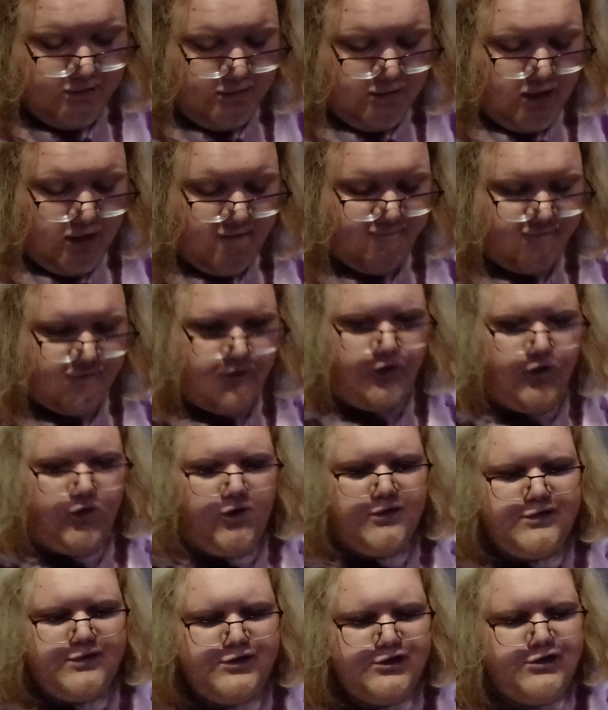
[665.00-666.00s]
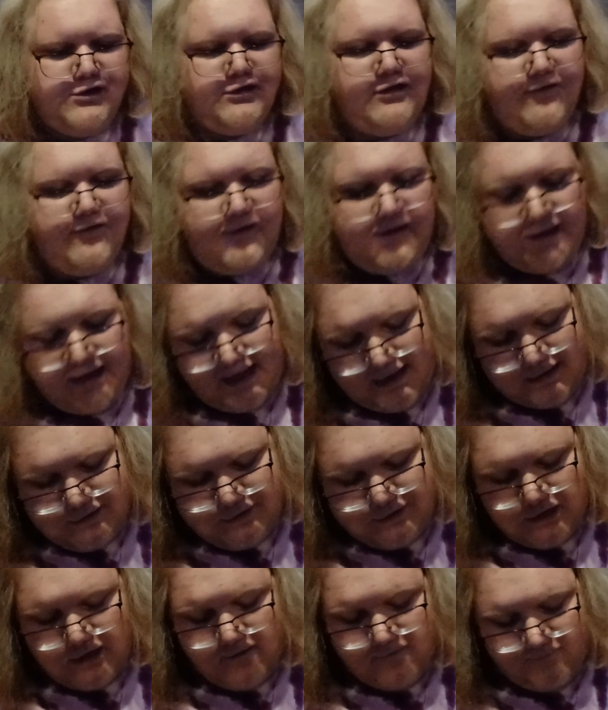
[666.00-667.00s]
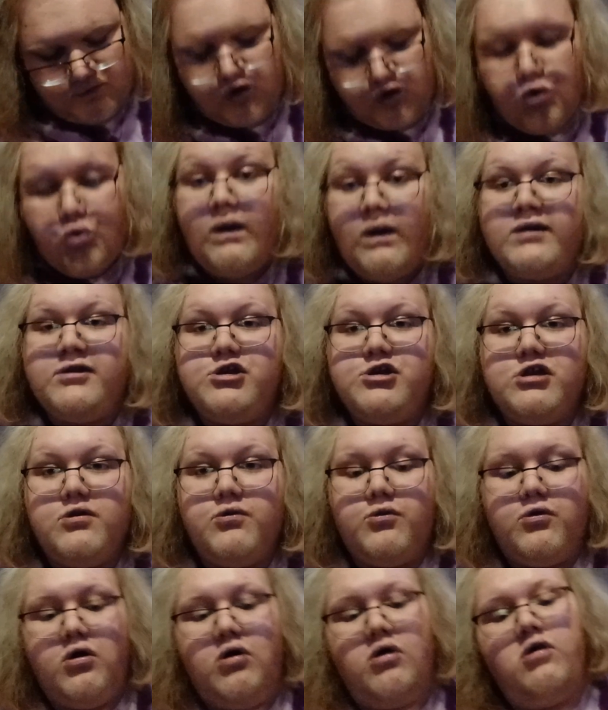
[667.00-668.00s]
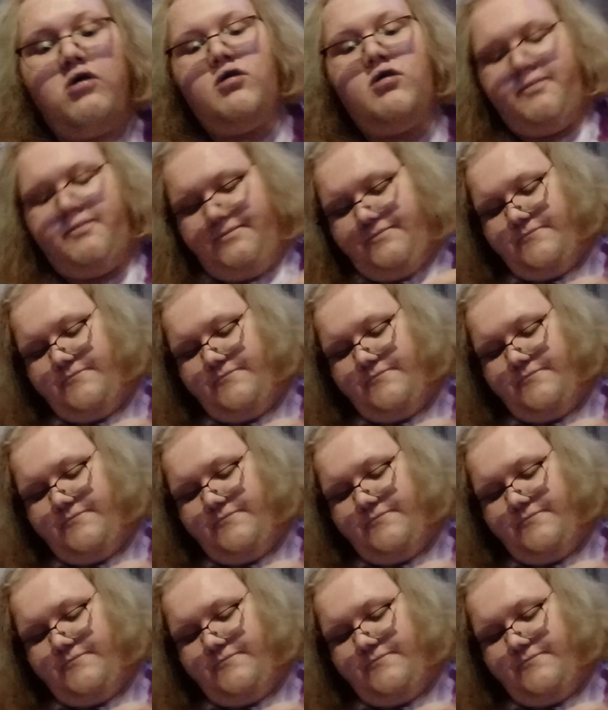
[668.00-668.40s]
of course, to the likes of Crunchyroll.